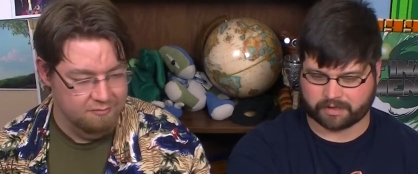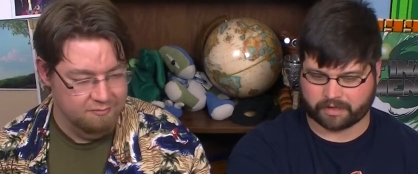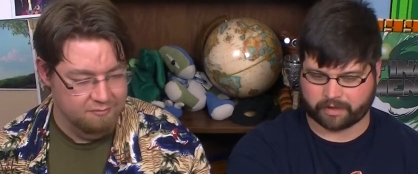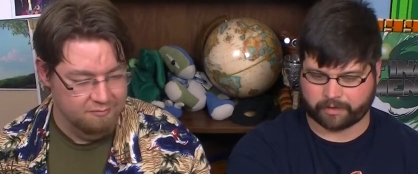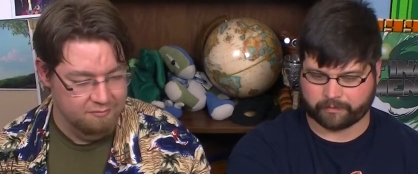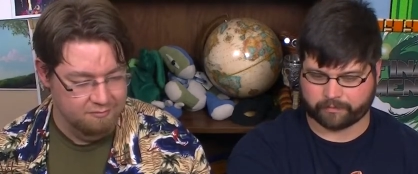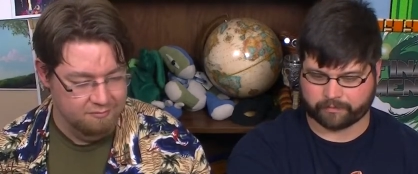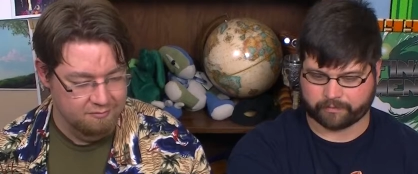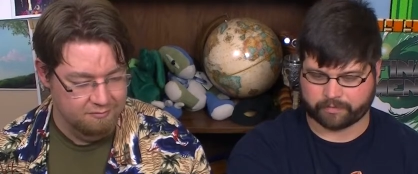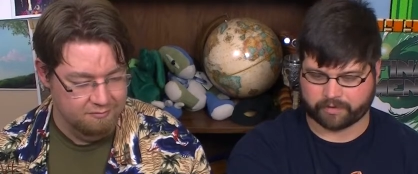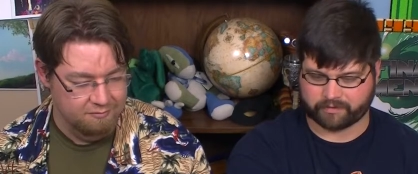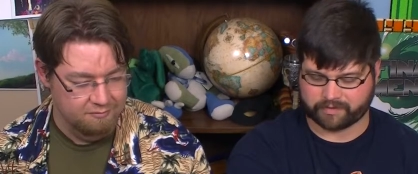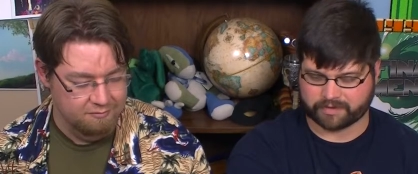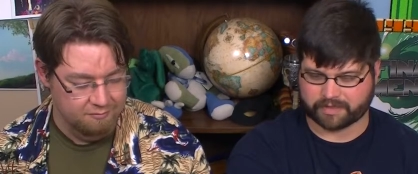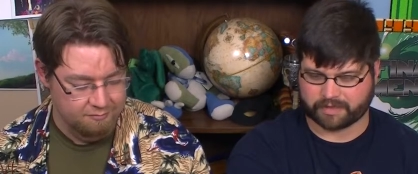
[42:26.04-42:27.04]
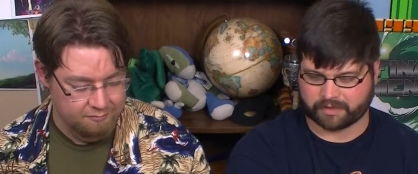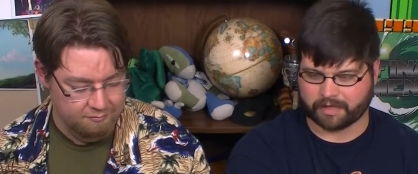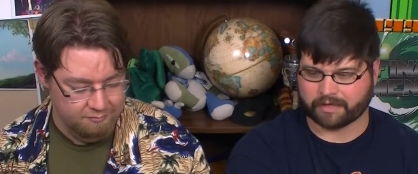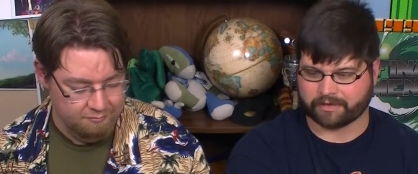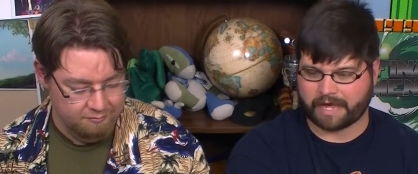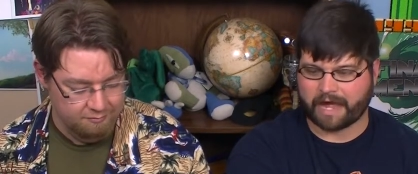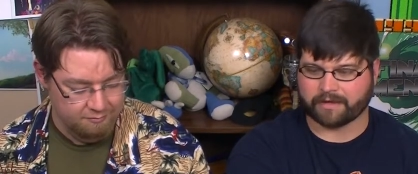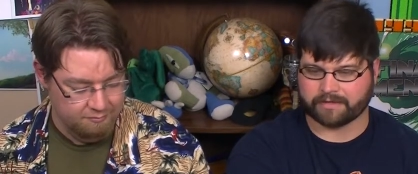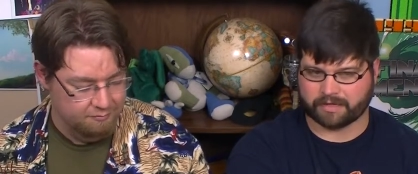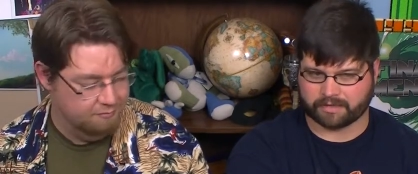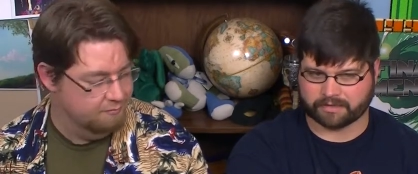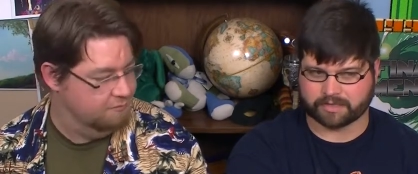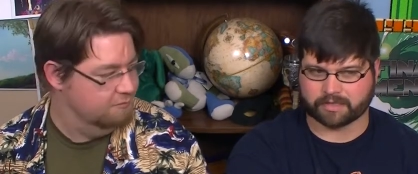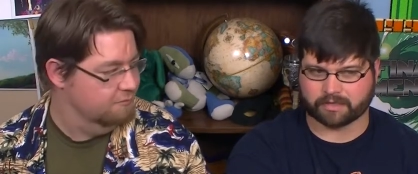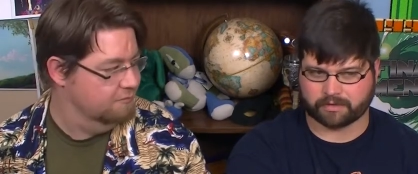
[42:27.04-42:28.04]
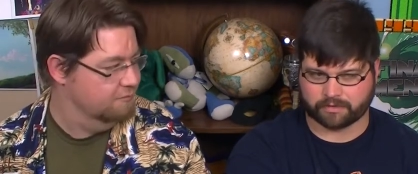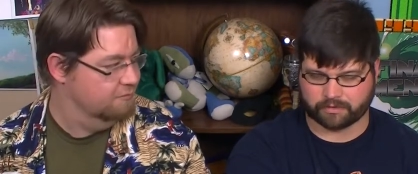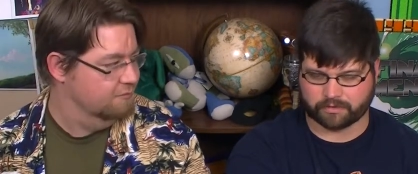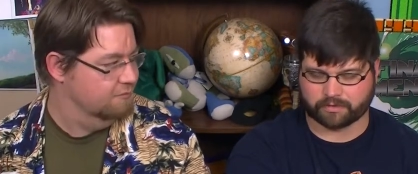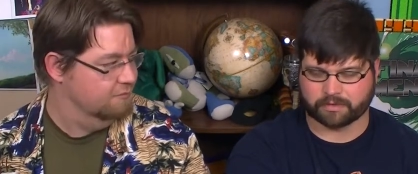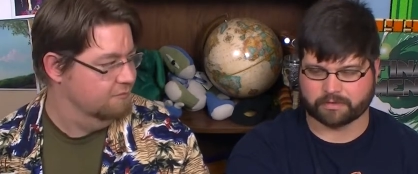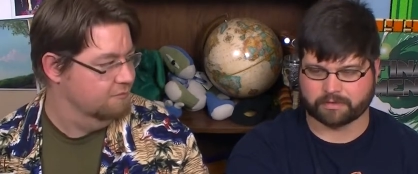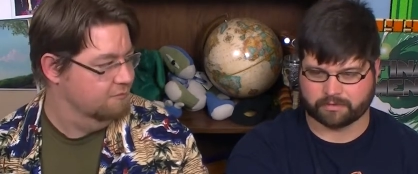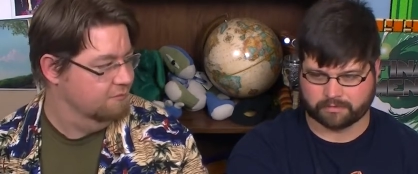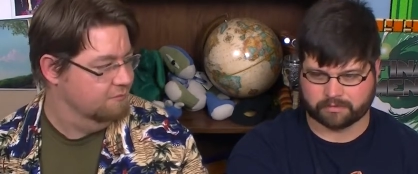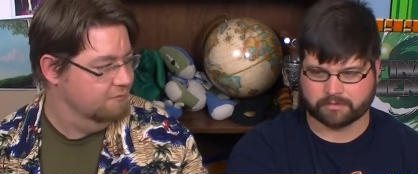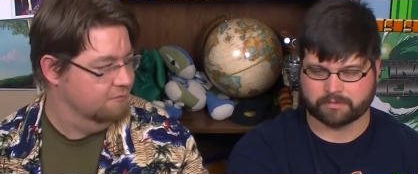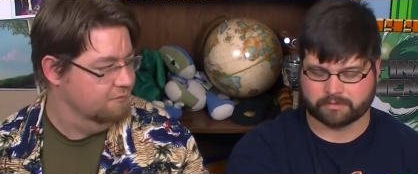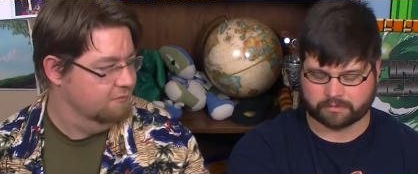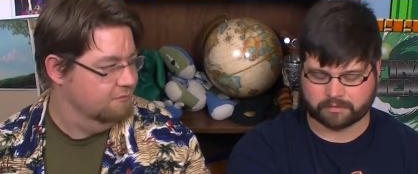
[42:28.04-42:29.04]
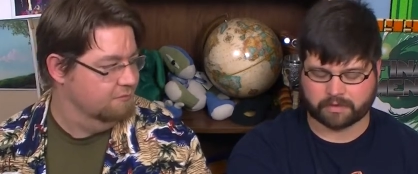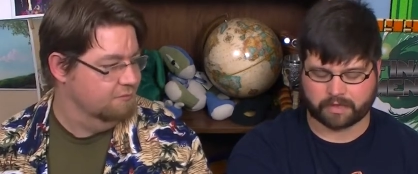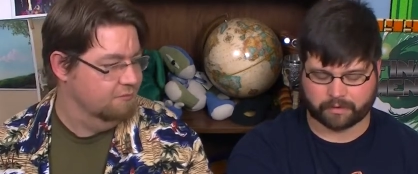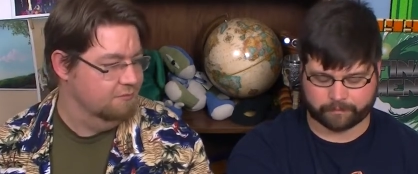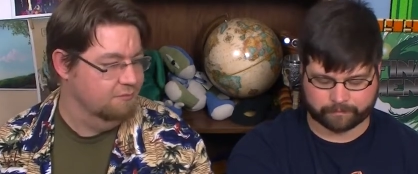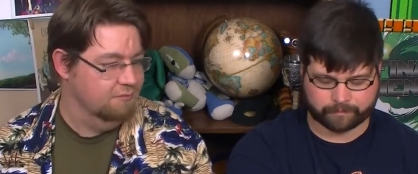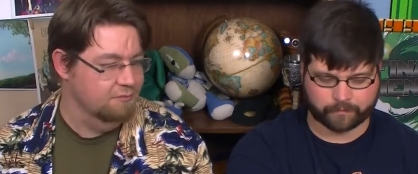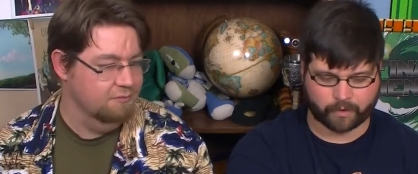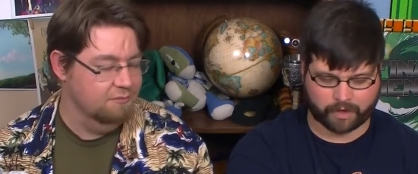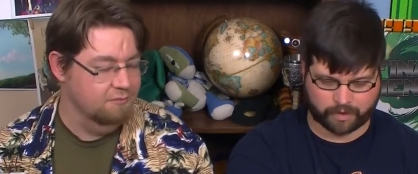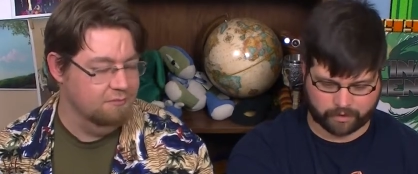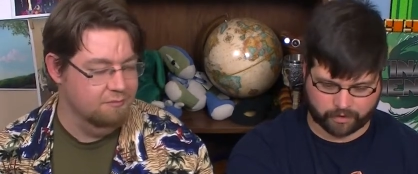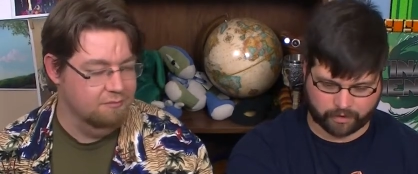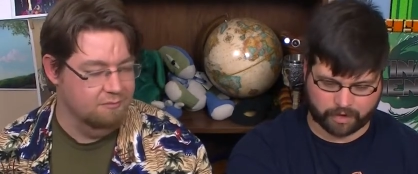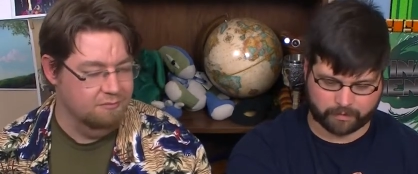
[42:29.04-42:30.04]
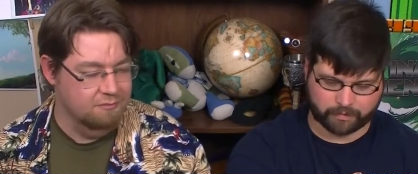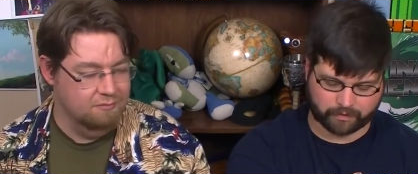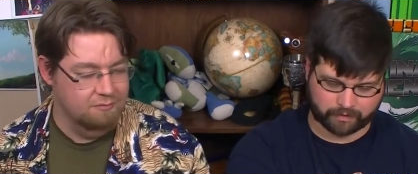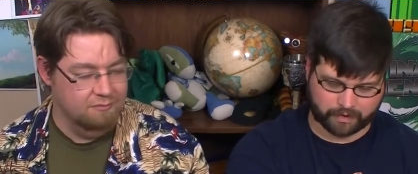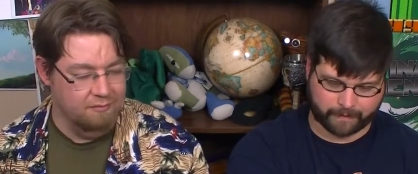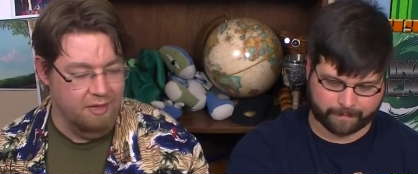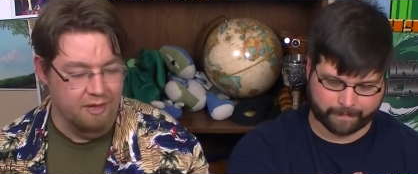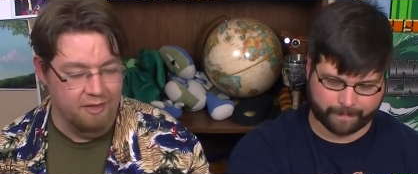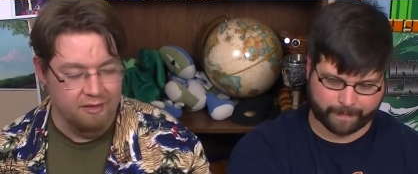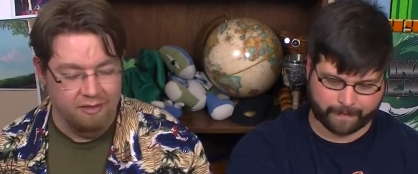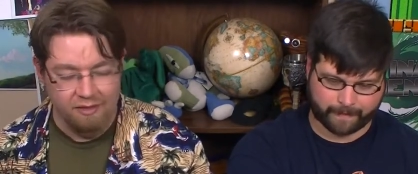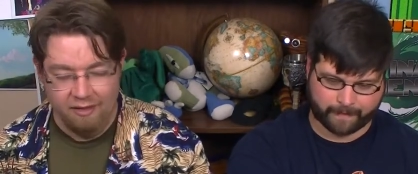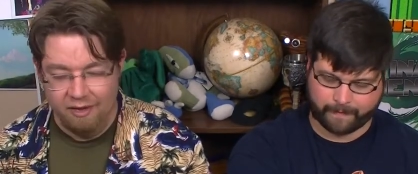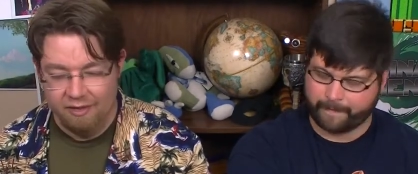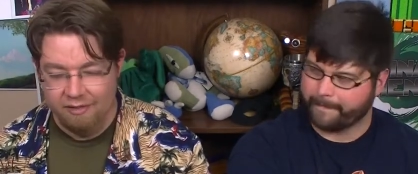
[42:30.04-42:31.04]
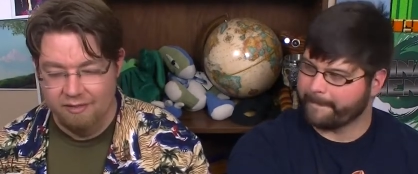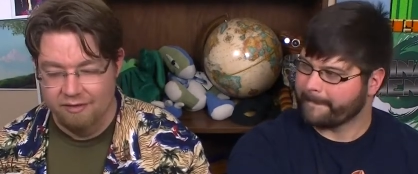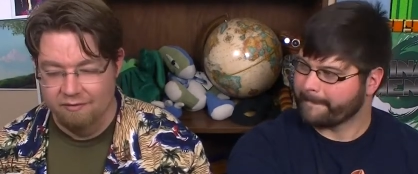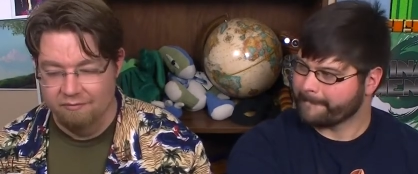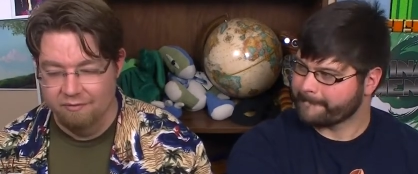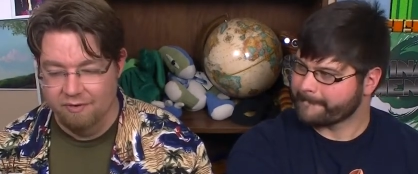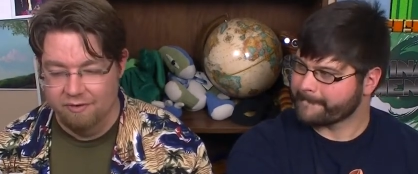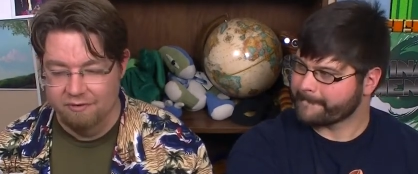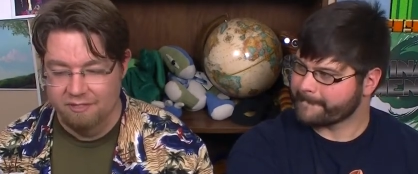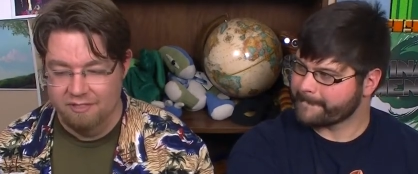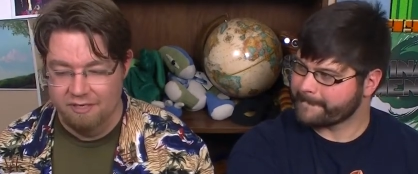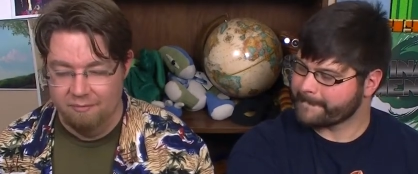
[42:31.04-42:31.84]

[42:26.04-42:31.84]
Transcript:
Speaker 1: um, previous end. Like that does include yeah. Okay, you're right about that. Yeah,
Speaker 2: like I can think of reasons.